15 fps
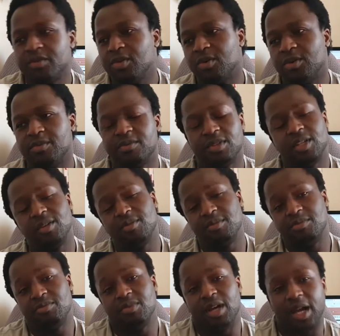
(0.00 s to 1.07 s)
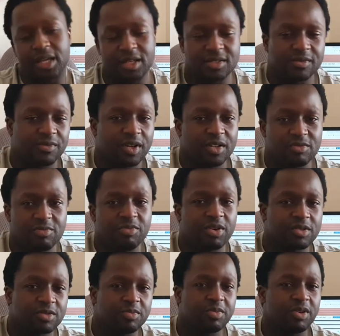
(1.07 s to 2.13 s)
or I guess it varies from
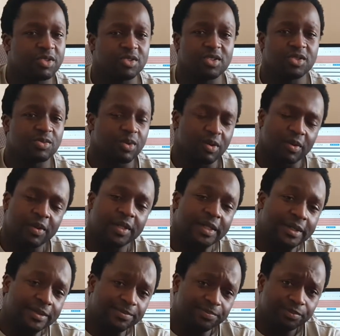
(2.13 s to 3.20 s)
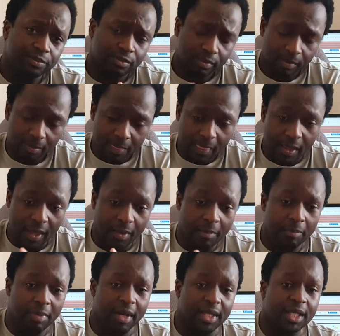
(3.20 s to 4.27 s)
person to person as well.
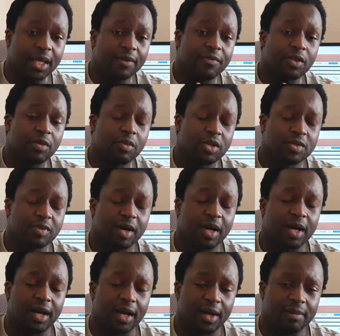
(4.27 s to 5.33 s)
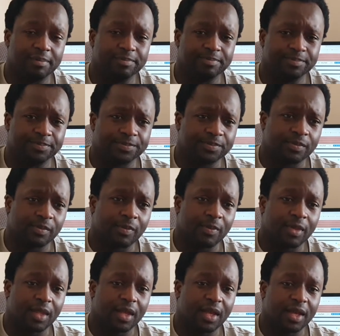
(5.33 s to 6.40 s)
But yeah, for the most part,
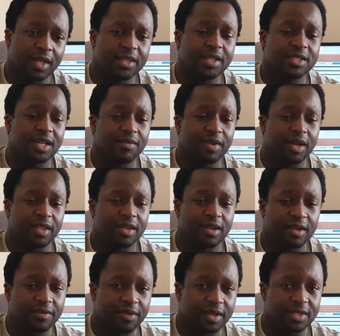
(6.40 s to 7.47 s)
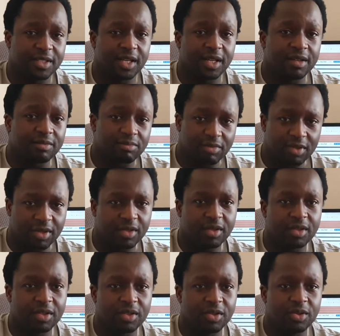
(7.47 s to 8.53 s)
it does have other effects that
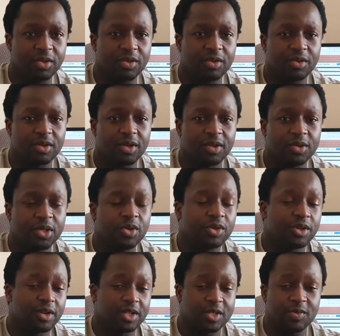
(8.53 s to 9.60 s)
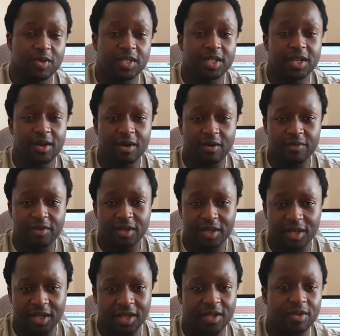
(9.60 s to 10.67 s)
you'll notice when you get off it,
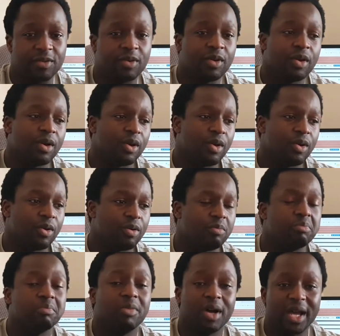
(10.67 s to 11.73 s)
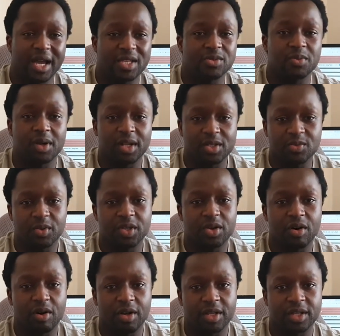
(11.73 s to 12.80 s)
and as well as when you're
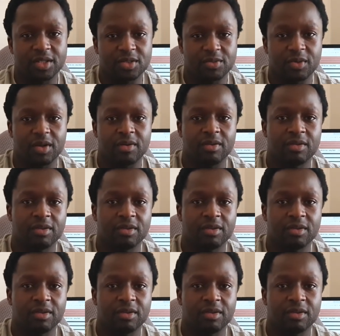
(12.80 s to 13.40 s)
on it as well.